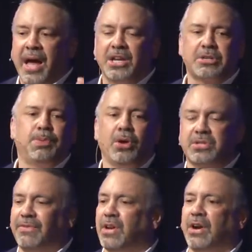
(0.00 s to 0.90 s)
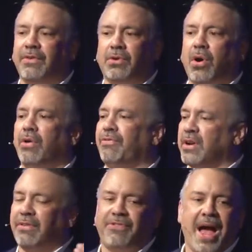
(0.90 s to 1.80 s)
an explosive year of growth for
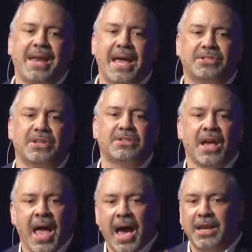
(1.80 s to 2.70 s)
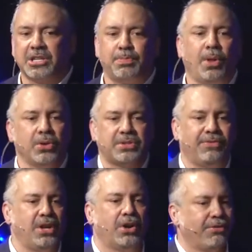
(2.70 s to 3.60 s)
your finances, an
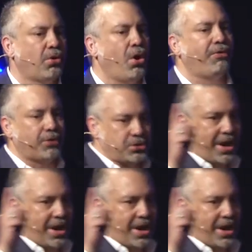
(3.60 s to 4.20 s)
explosive year of growth for